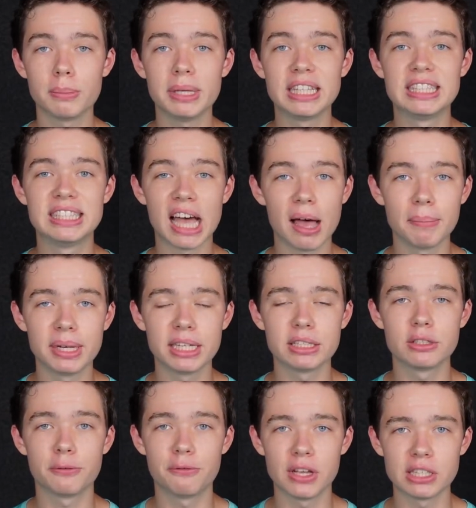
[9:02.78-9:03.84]
to be dominant
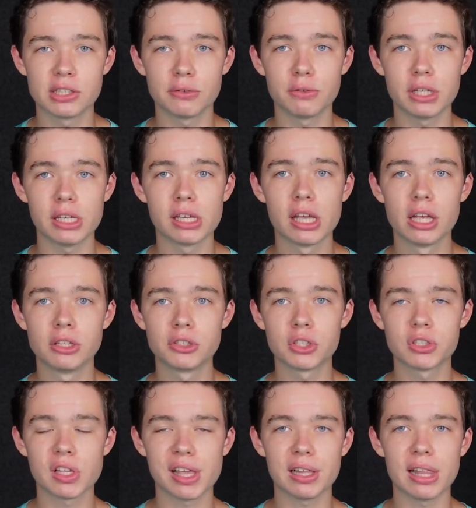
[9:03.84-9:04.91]
defensively,
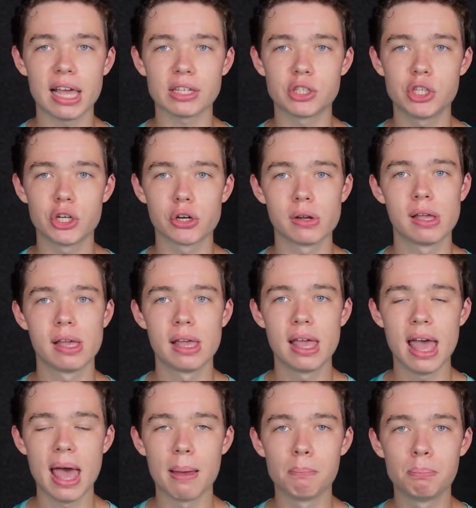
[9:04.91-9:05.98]
just like last year.
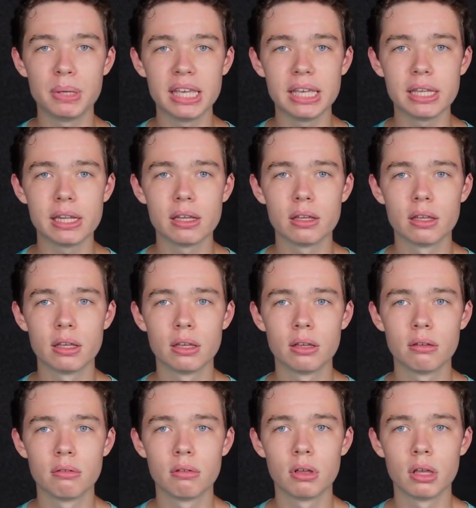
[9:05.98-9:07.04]
Embiid,
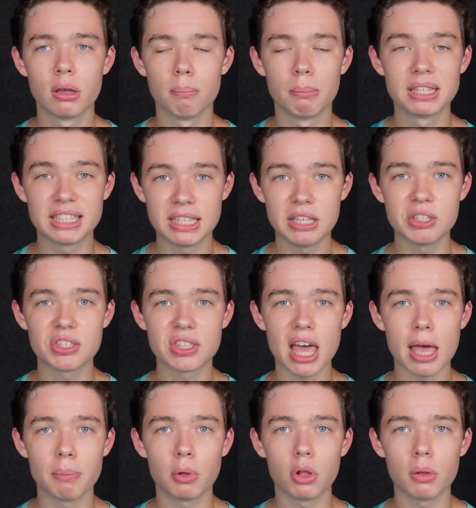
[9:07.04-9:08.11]
Matisse
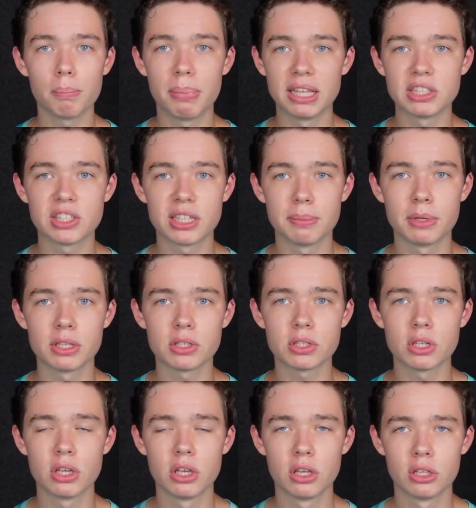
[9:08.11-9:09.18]
Thybulle, Ben
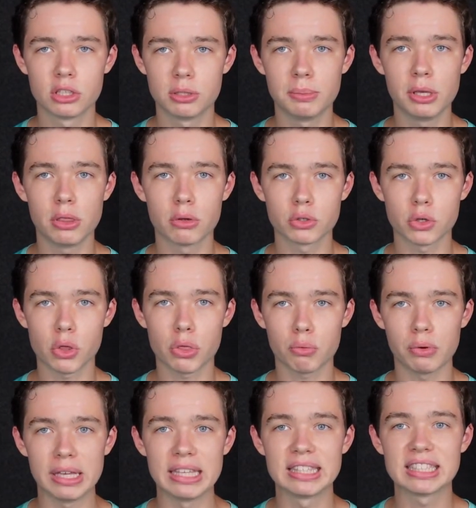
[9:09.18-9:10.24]
Simmons, to me, those are
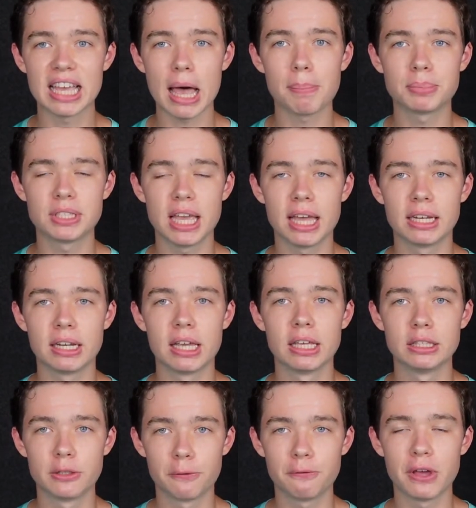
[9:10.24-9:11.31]
three top 10
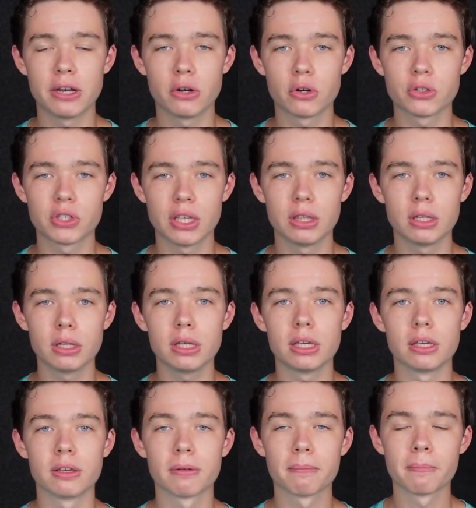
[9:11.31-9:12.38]
defenders in the
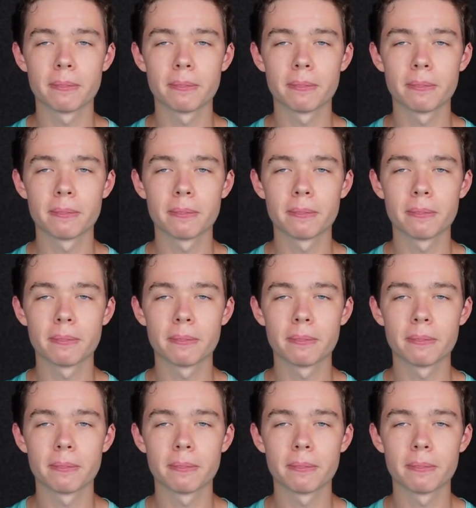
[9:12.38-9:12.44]
league.